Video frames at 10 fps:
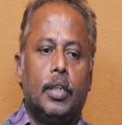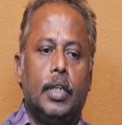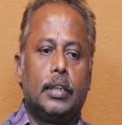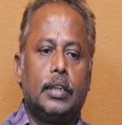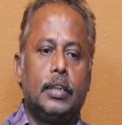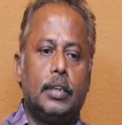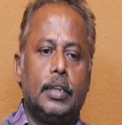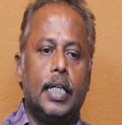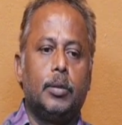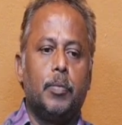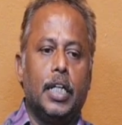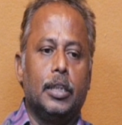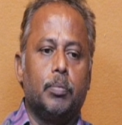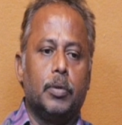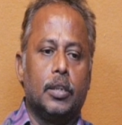Next, change
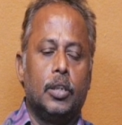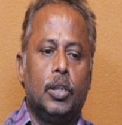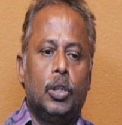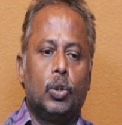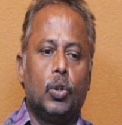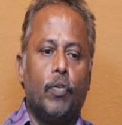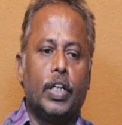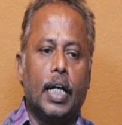management. So we